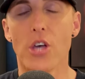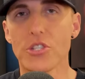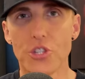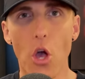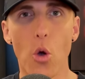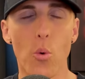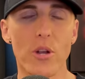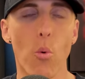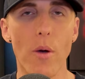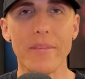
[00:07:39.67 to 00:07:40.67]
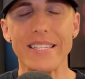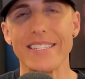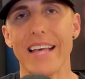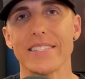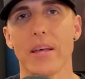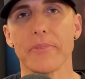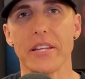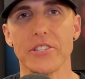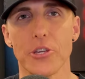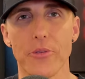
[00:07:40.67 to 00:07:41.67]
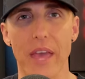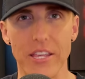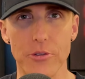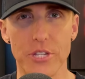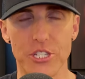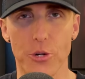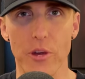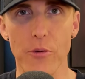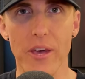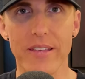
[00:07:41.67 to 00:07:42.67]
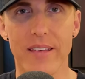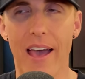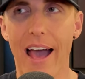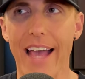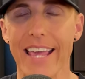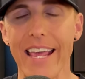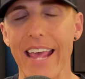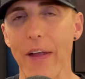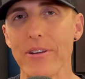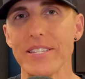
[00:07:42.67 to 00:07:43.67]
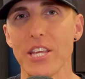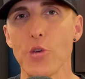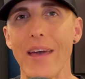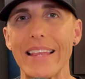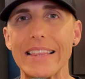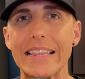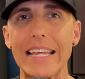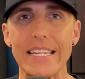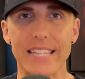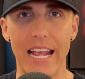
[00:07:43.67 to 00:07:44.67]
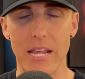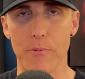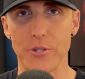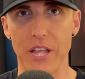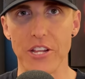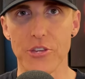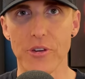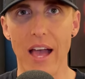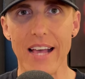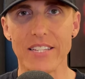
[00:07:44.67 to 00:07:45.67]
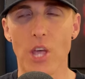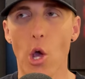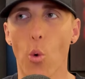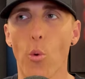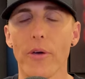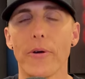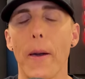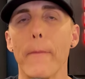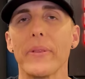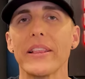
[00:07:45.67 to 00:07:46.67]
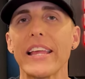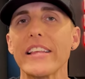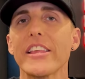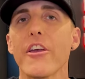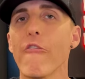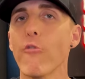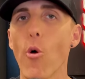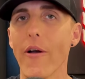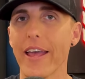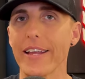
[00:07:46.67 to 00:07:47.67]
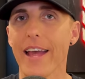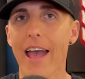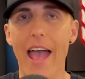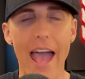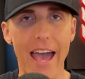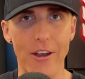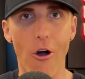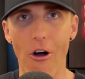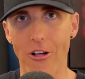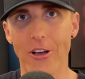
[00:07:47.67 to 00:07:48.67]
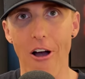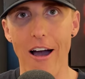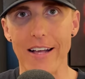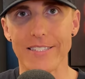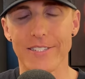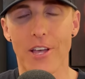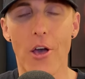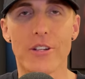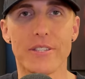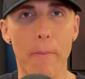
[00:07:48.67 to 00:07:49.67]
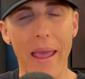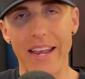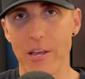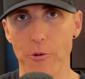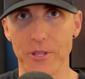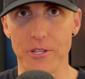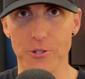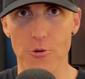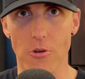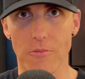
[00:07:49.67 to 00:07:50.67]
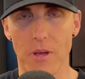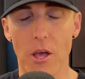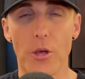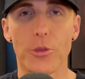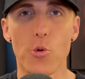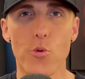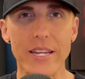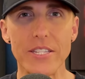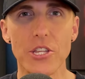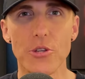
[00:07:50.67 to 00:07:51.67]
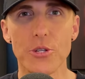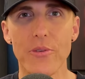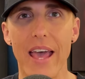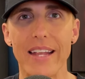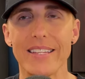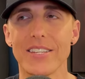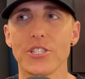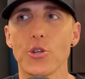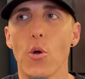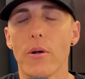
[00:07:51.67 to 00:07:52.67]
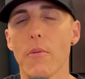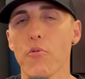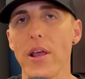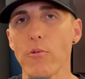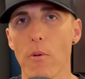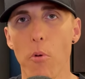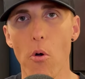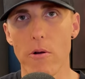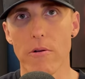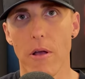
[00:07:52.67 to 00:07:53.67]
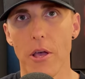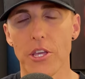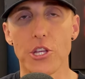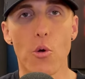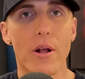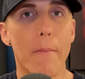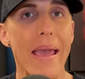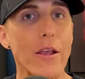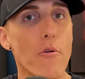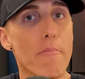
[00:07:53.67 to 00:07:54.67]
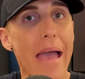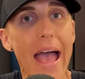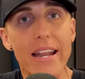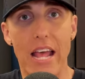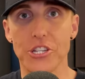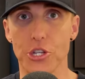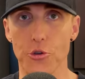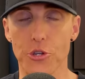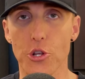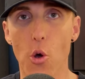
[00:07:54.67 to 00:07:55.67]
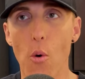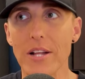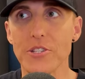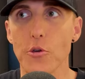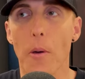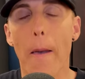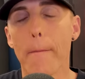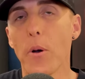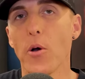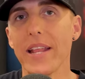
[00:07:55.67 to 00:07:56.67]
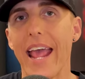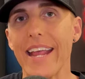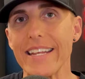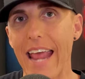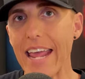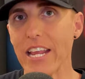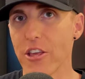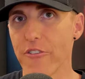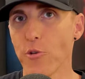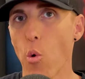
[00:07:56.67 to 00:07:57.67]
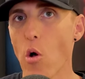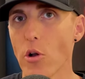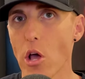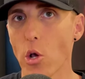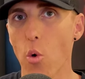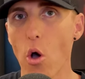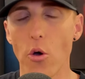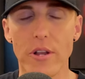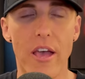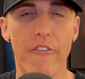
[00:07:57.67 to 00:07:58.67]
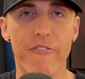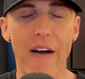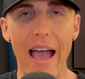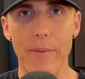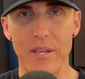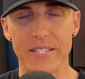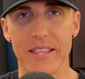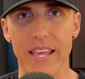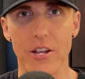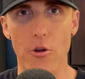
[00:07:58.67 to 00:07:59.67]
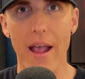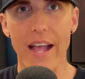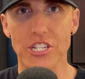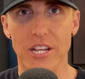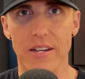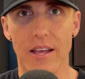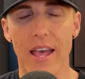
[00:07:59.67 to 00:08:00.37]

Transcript: So when a woman says something to you that you disagree with, I can guarantee you at least 80% of you guys will completely avoid at all costs debating with this girl. The reason you do that is because you don't want to break rapport. You don't want to make her mad at you. You don't want to put a negative, quote unquote, vibe into the interaction.